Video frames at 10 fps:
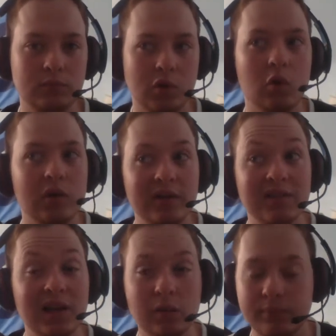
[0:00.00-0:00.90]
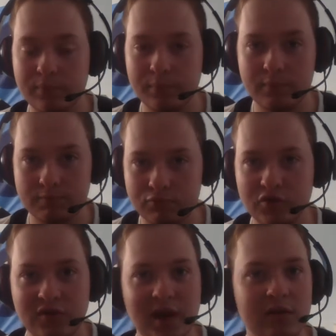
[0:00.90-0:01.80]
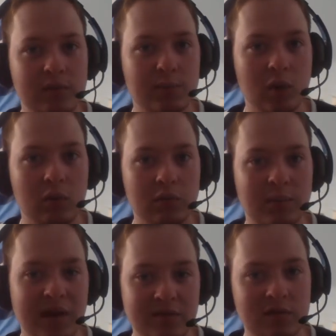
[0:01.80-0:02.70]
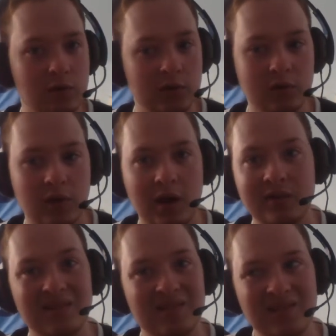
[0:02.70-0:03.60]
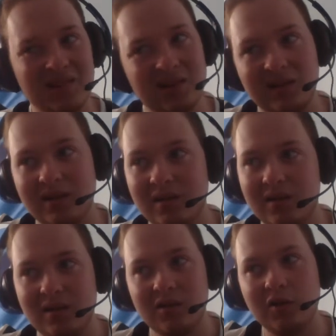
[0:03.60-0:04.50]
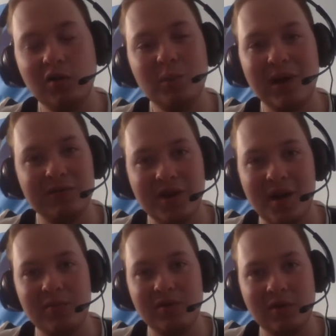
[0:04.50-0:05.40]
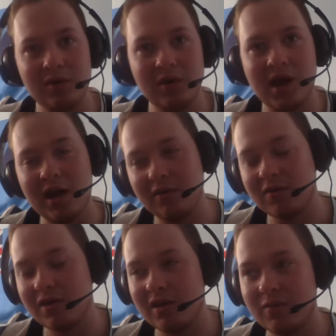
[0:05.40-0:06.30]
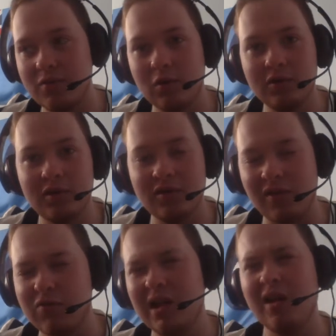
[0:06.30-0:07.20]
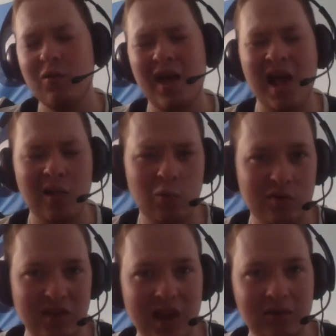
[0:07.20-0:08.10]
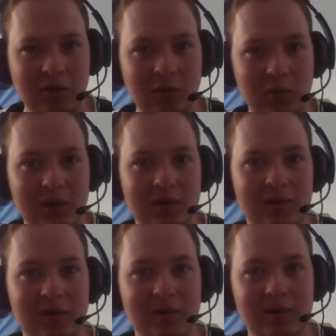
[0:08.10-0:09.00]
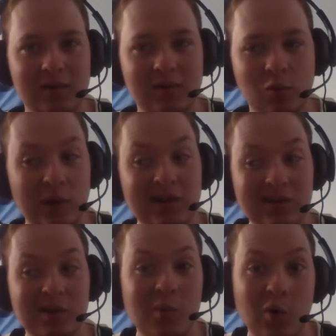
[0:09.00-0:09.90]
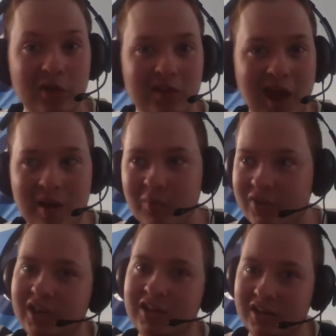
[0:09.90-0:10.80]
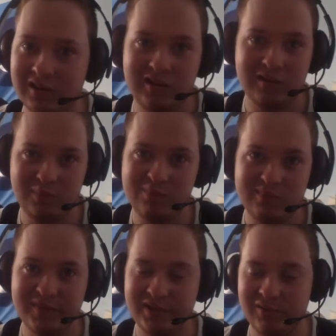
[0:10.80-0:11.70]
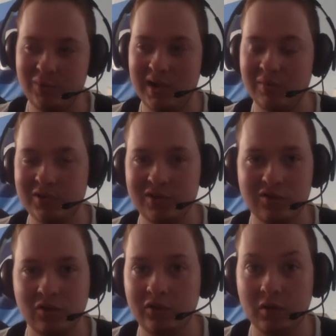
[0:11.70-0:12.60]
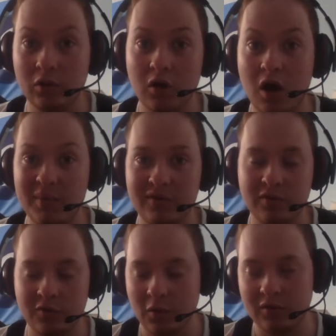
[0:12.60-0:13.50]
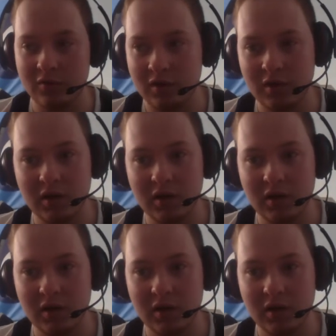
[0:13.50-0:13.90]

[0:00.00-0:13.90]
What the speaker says: all these little precise balls passing to each other, and the number of times you kind of thought to yourself, well, who the hell was that to? We did it more than them, but they did it as well, which is uncommon for Swansea.